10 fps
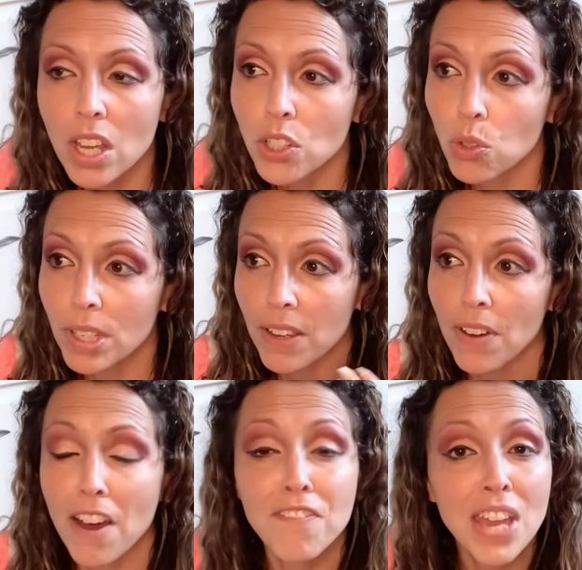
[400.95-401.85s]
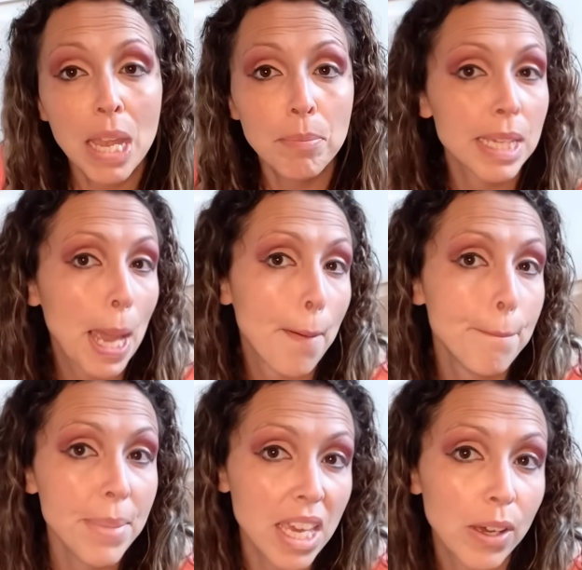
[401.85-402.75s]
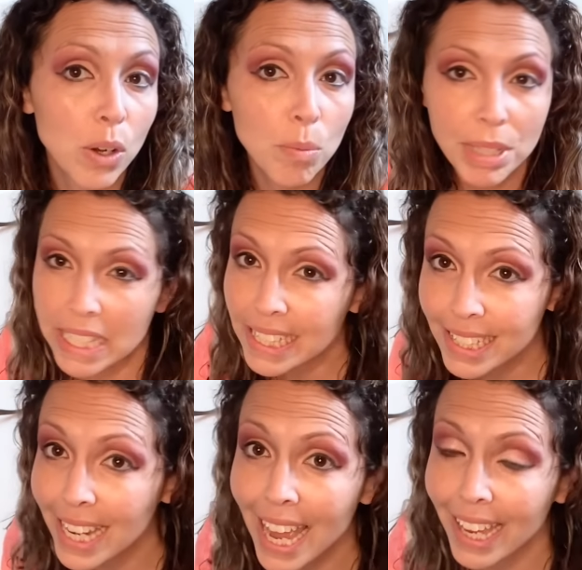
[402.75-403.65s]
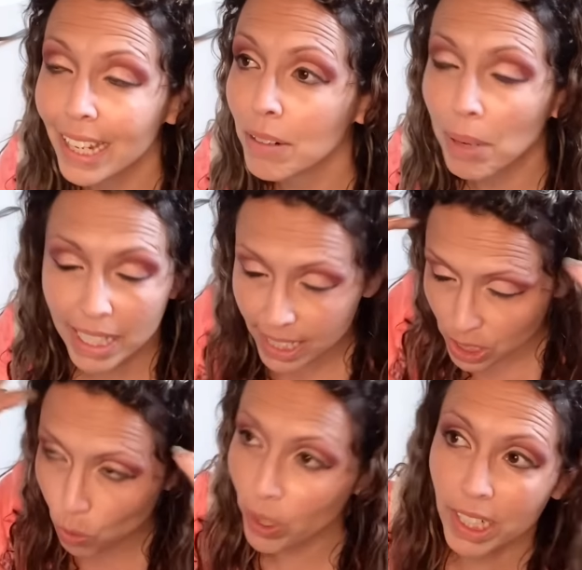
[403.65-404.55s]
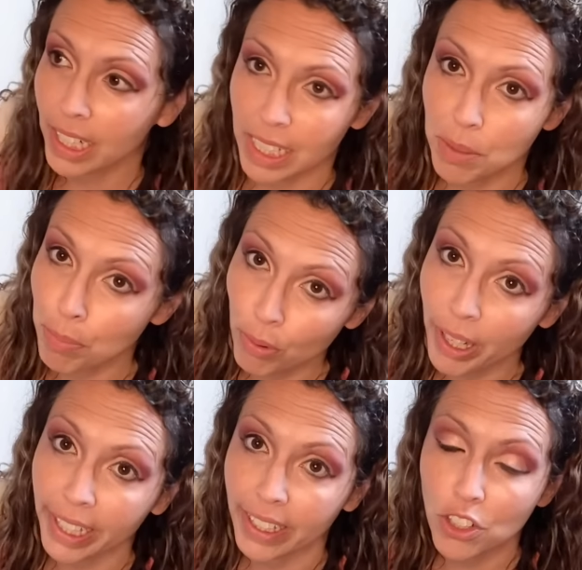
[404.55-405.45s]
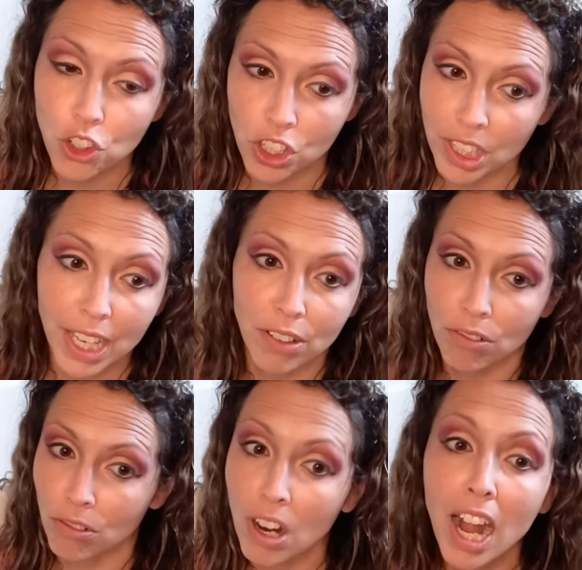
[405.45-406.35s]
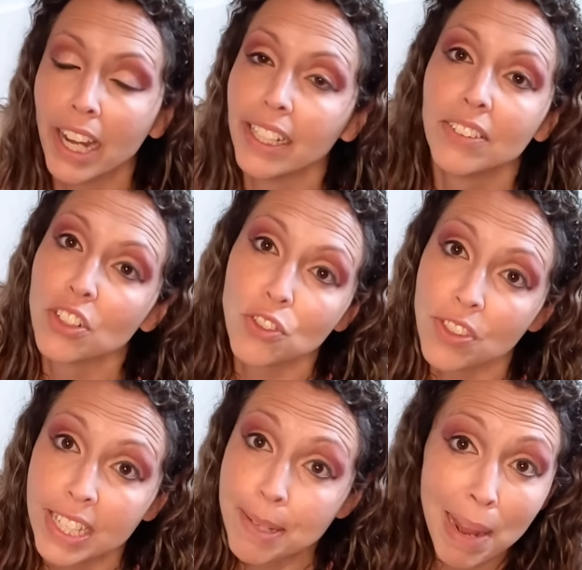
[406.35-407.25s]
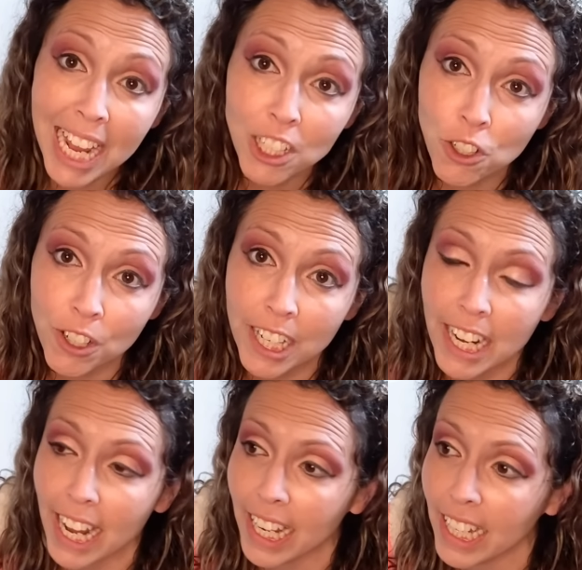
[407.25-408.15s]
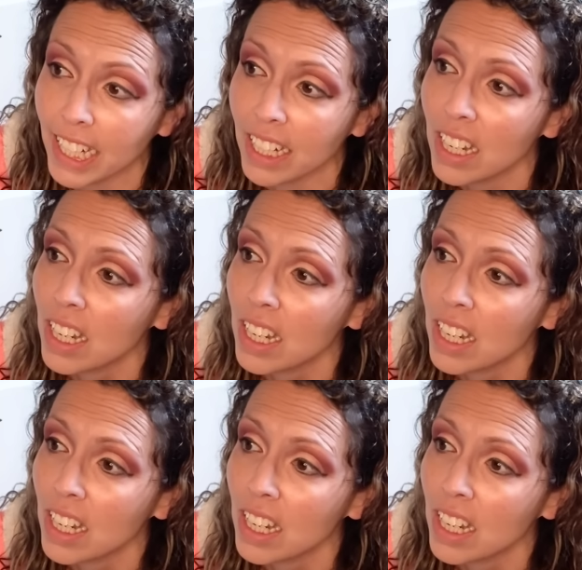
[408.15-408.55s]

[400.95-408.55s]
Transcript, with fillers: to give a family a meal, but instead my disorganized brain just let it rot in the pantry and